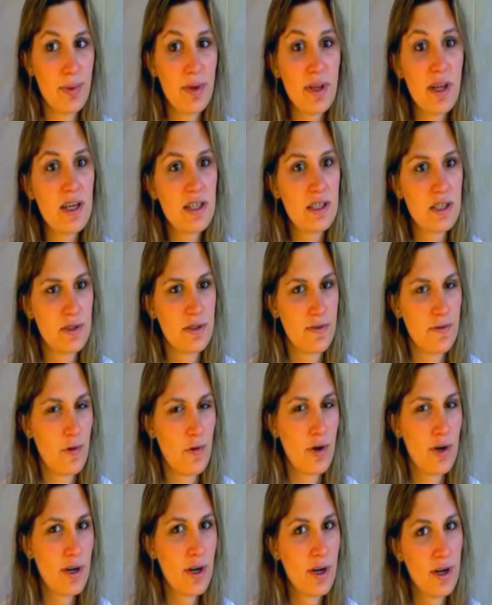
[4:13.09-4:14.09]
plus
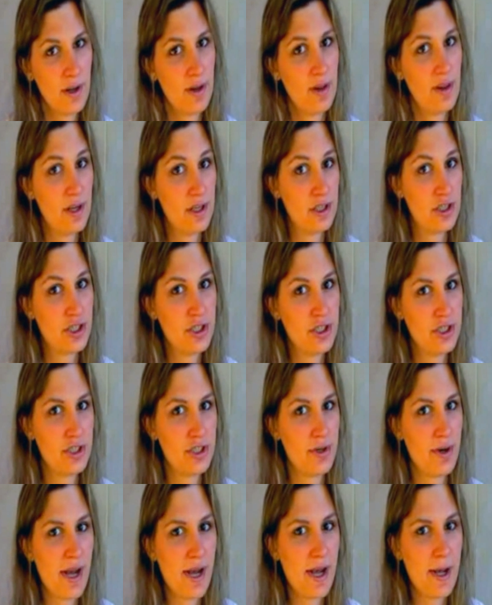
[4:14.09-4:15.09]
for the
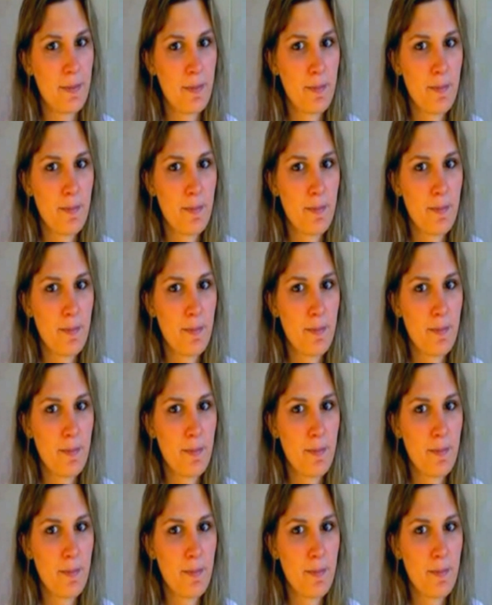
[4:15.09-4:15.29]
surgery.